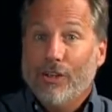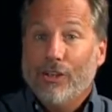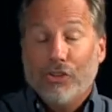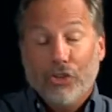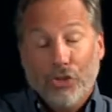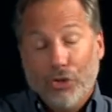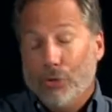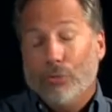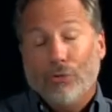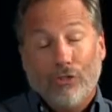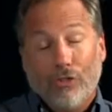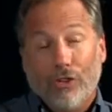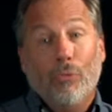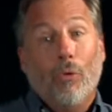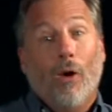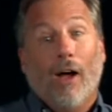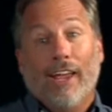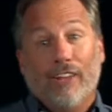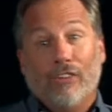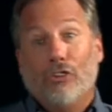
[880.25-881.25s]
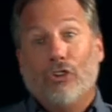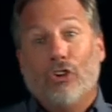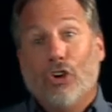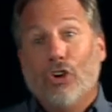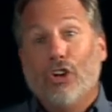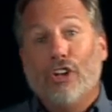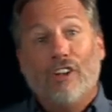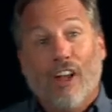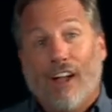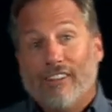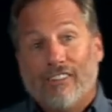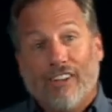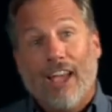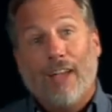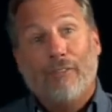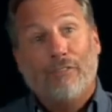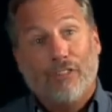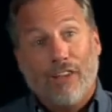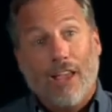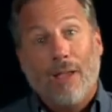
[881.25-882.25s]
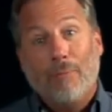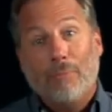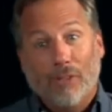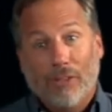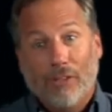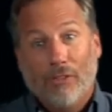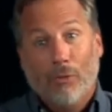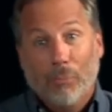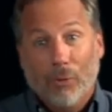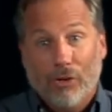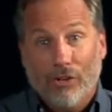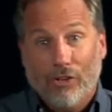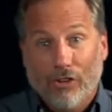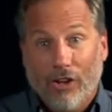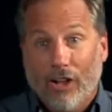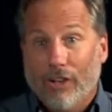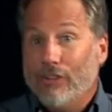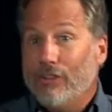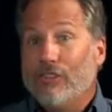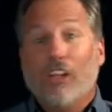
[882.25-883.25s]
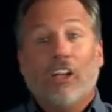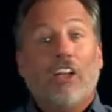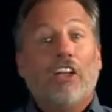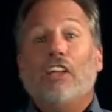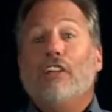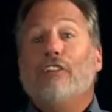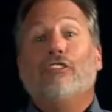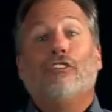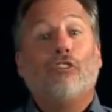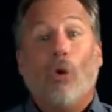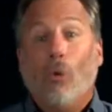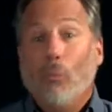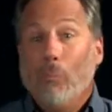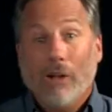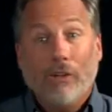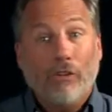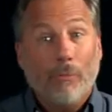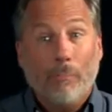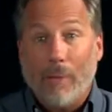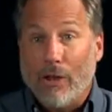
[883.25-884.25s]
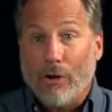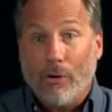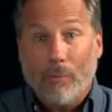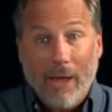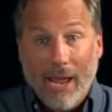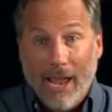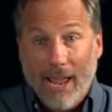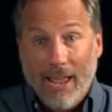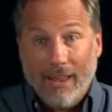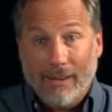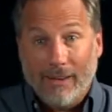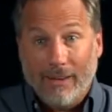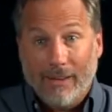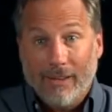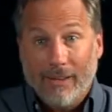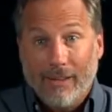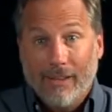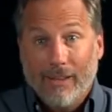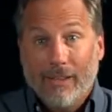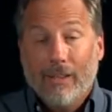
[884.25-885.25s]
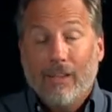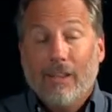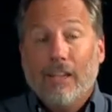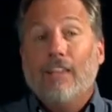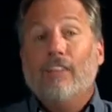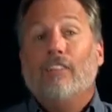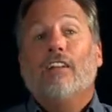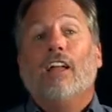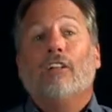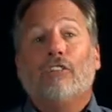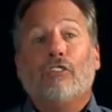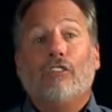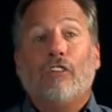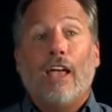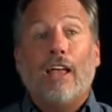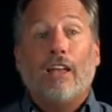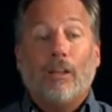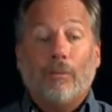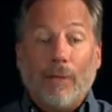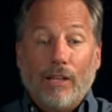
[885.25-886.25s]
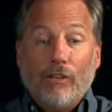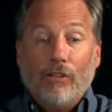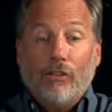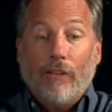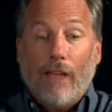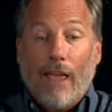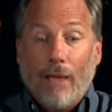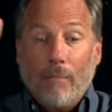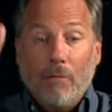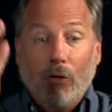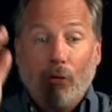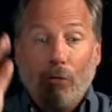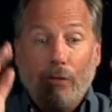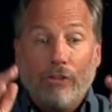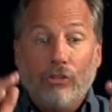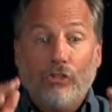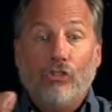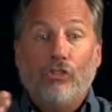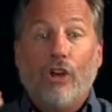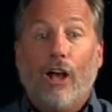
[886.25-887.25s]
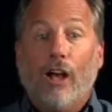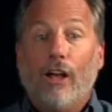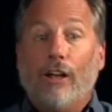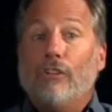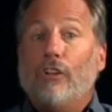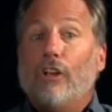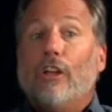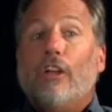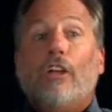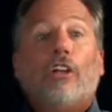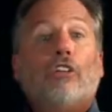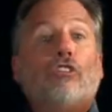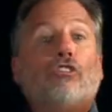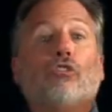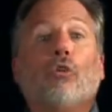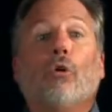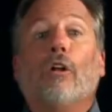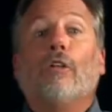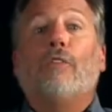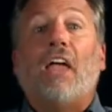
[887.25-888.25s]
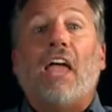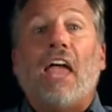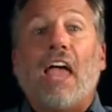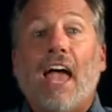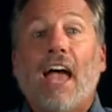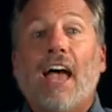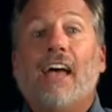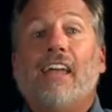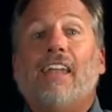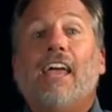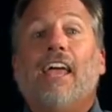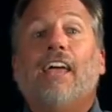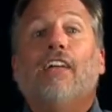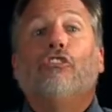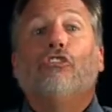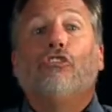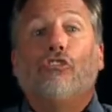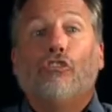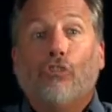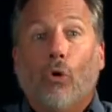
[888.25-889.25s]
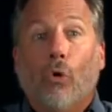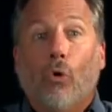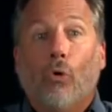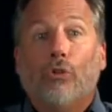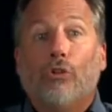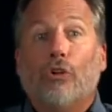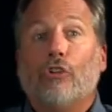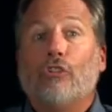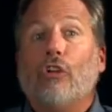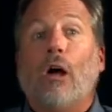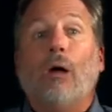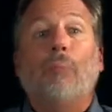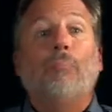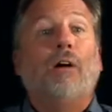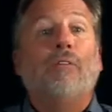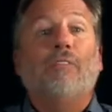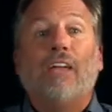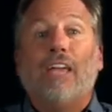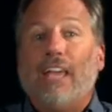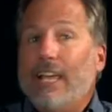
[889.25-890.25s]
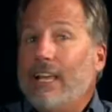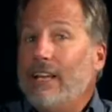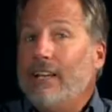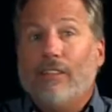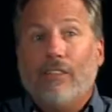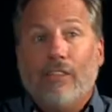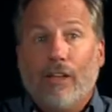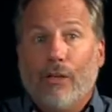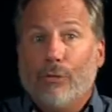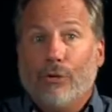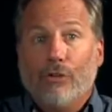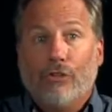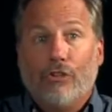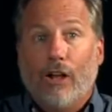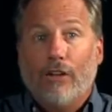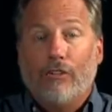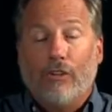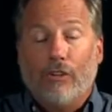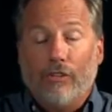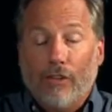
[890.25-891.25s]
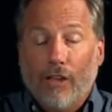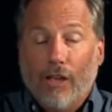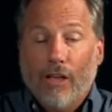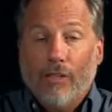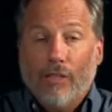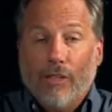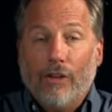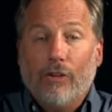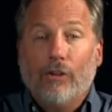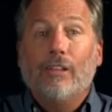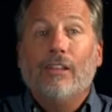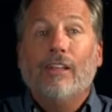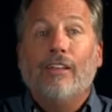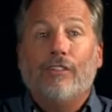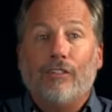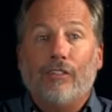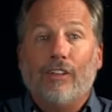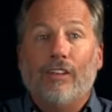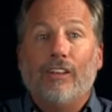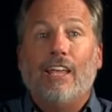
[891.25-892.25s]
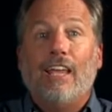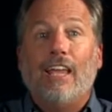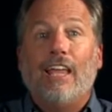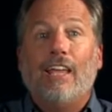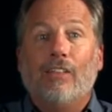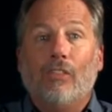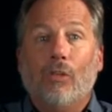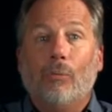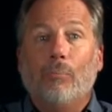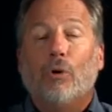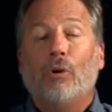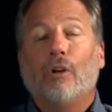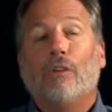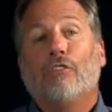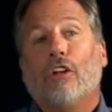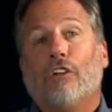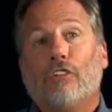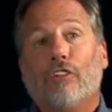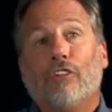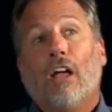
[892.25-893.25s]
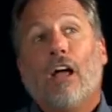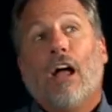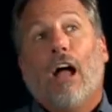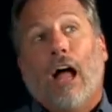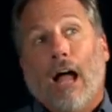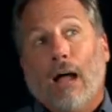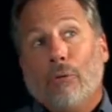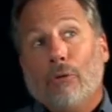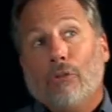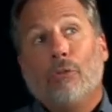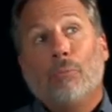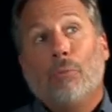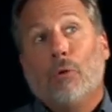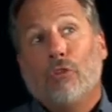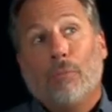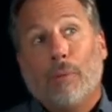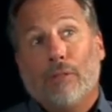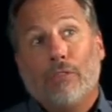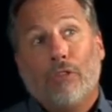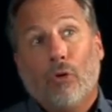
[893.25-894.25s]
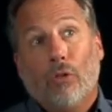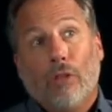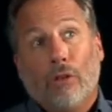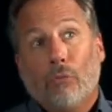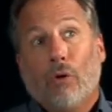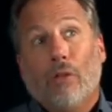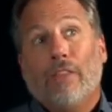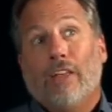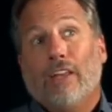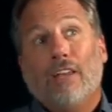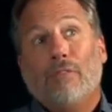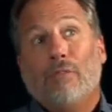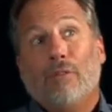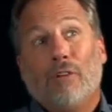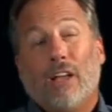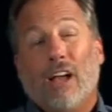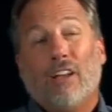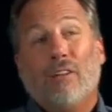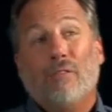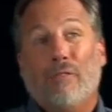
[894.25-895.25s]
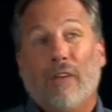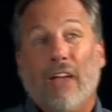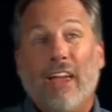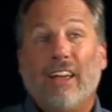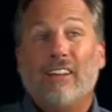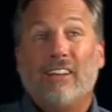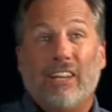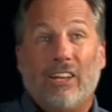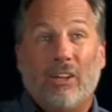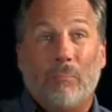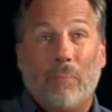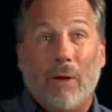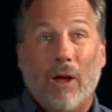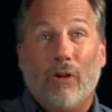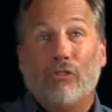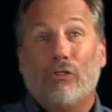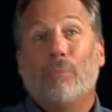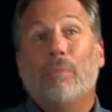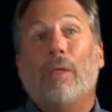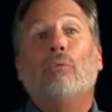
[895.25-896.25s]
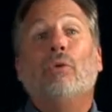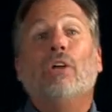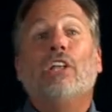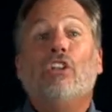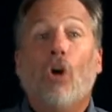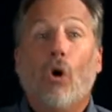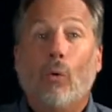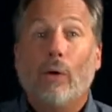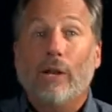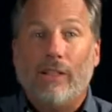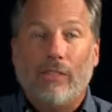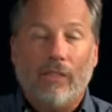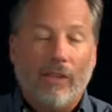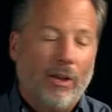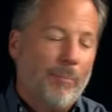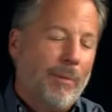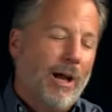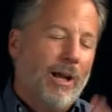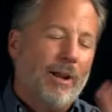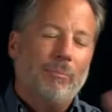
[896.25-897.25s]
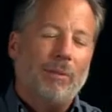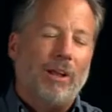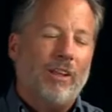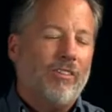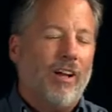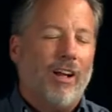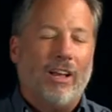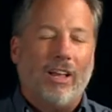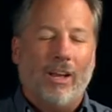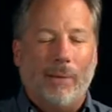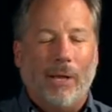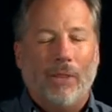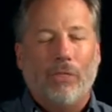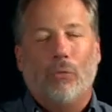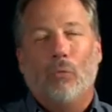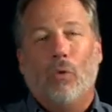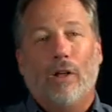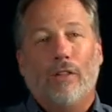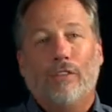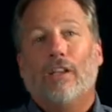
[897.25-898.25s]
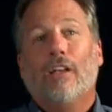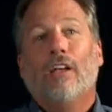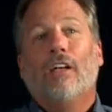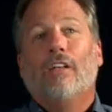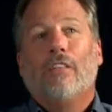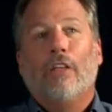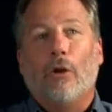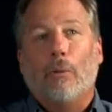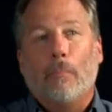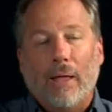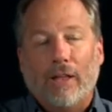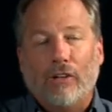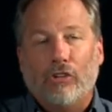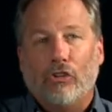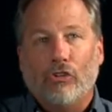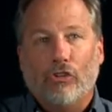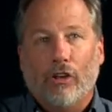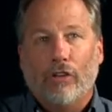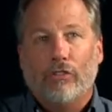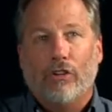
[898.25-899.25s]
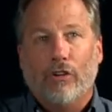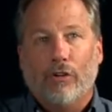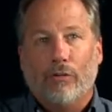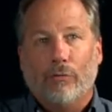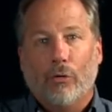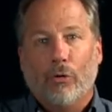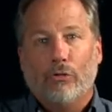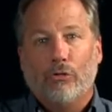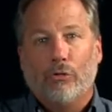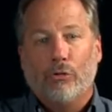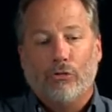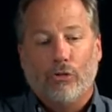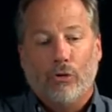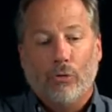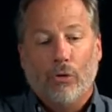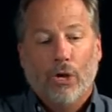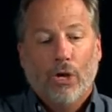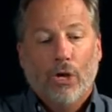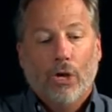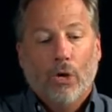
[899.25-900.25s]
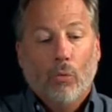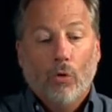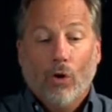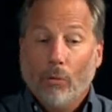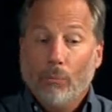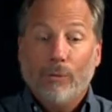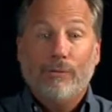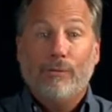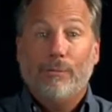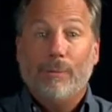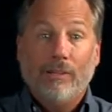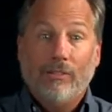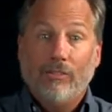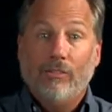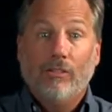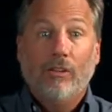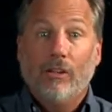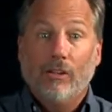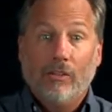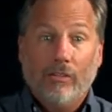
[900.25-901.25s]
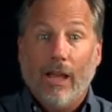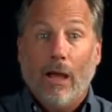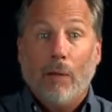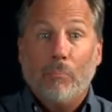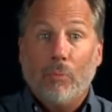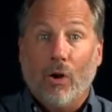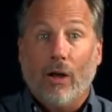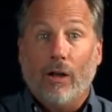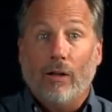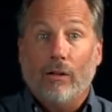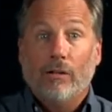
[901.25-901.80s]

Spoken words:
you see why it's good not to have Samuel in the book of Judges. He's so much a better man. He's an outstanding man. Samuel the judge is sort of head and shoulders above any of the other judges that are listed in the book of Judges. I would suppose about the only one that even kind of vaguely compares him that we know anything about. I'm not talking about the ones that are mentioned just in a verse or two. Would almost be Deborah.